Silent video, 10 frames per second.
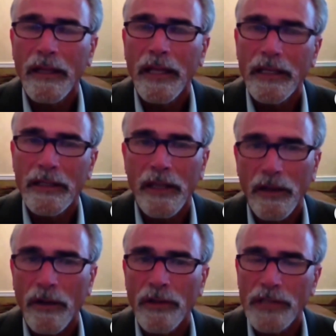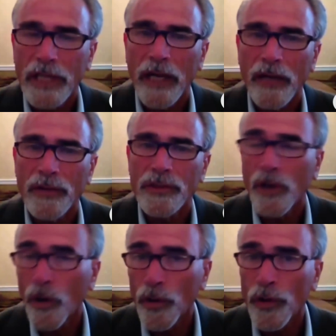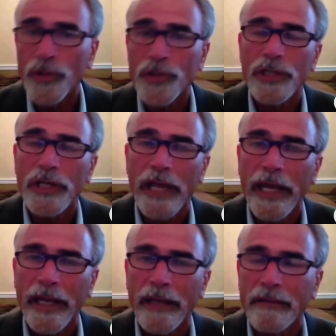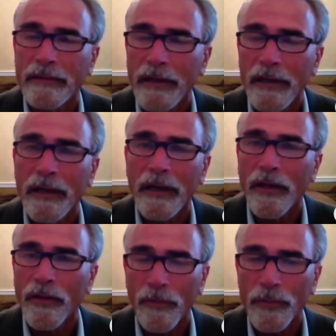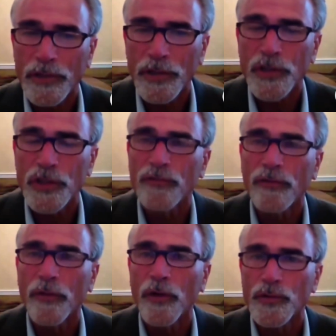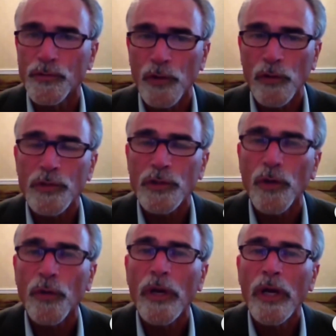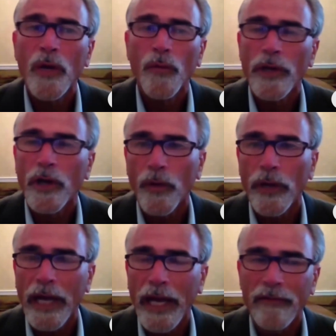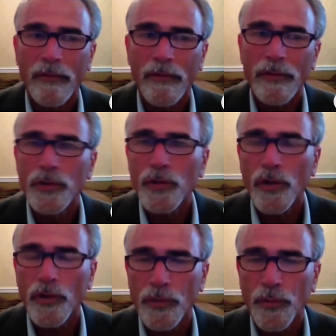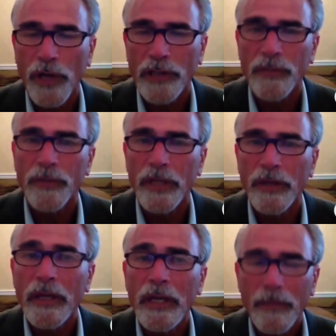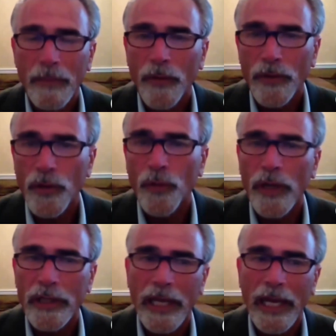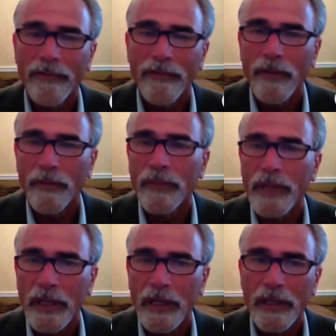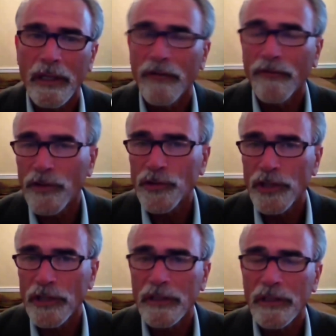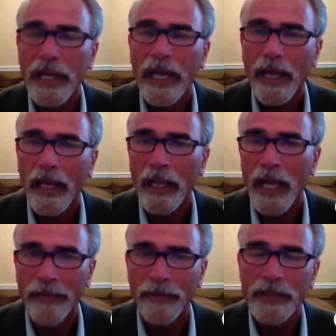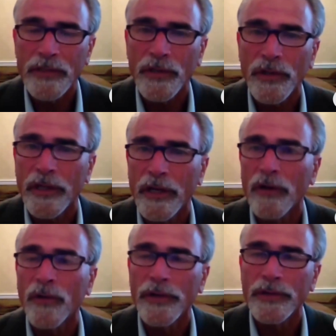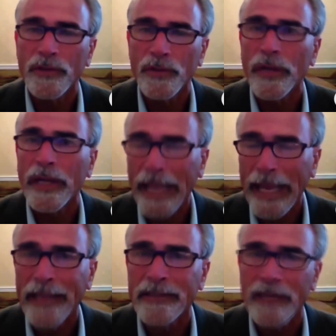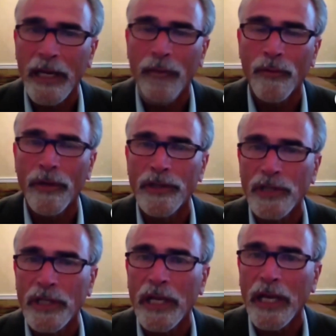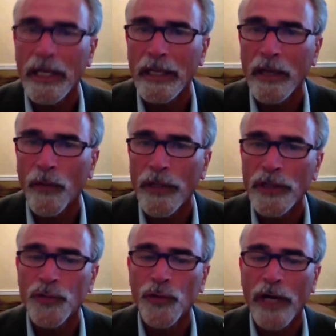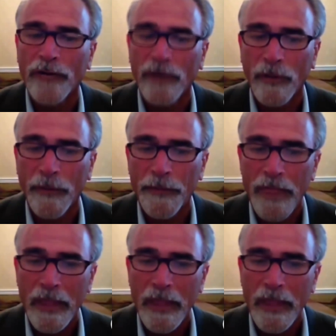that there are sounds, odors, and other impositions from those rooms. So we don't want to have them in too close a proximity, but we do want to have them in an efficient alignment so that they're going to enhance the operation and not in any way detract from it.